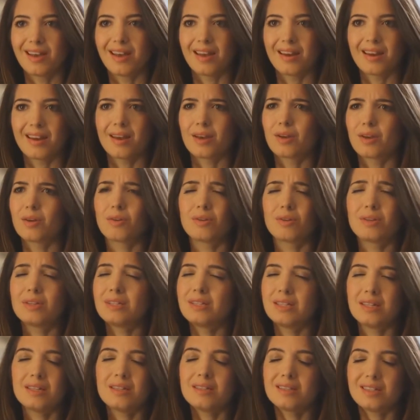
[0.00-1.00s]
and I
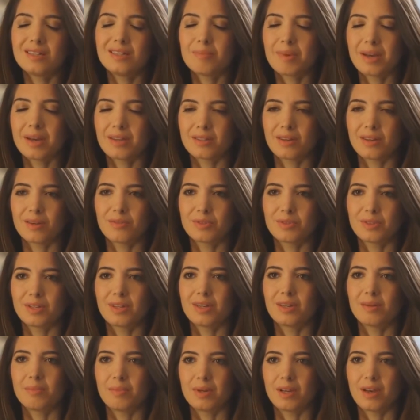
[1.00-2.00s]
didn't see myself
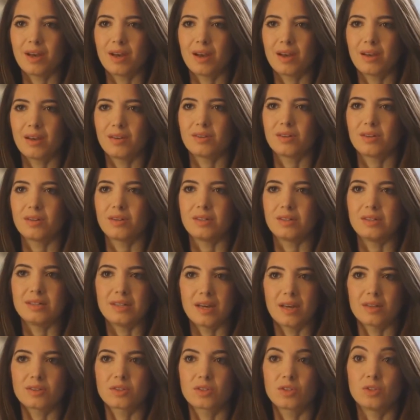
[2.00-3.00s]
sitting behind a
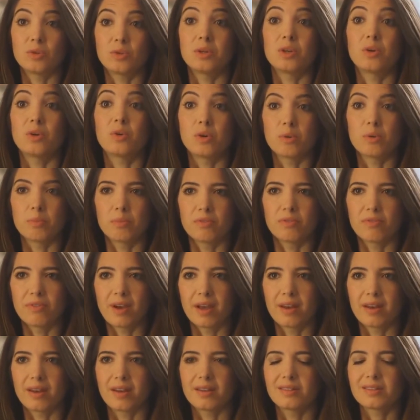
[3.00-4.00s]
desk doing corporate
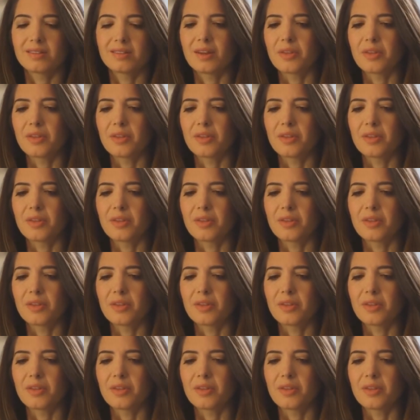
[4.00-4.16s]
finance.